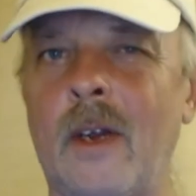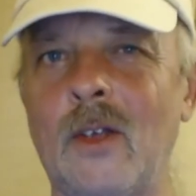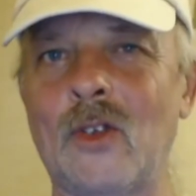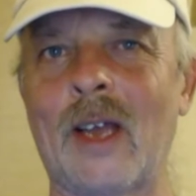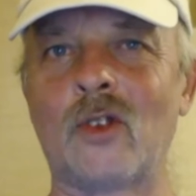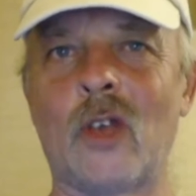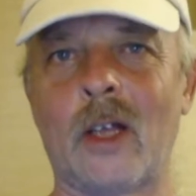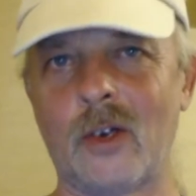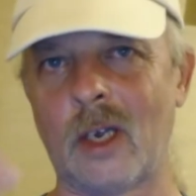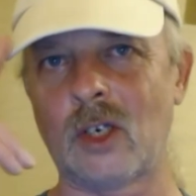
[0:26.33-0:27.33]
Greetings and
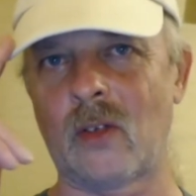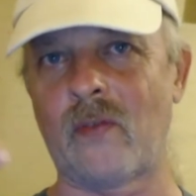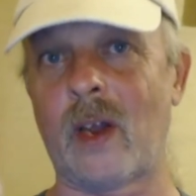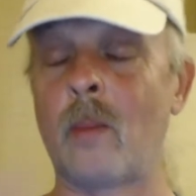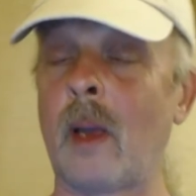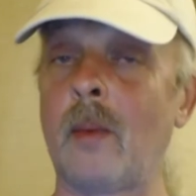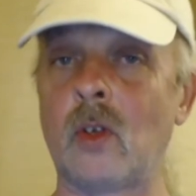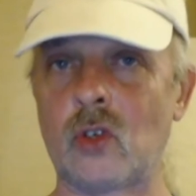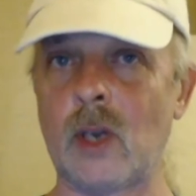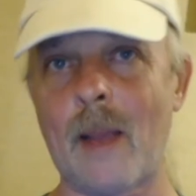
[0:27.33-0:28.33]
salutations, fellow
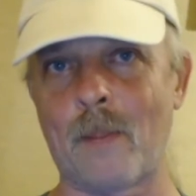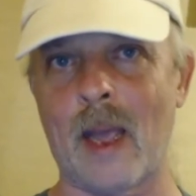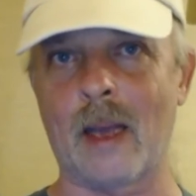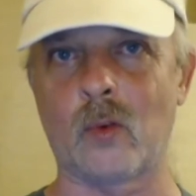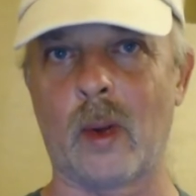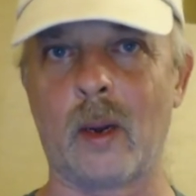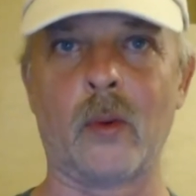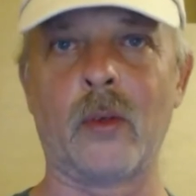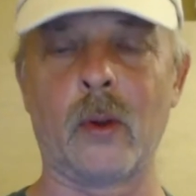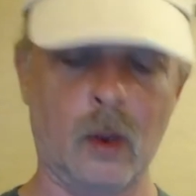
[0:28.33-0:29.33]
babies. Slap
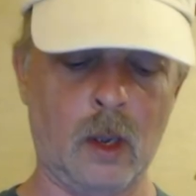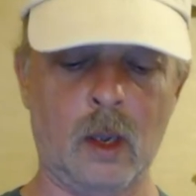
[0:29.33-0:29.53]
Maxwell with you.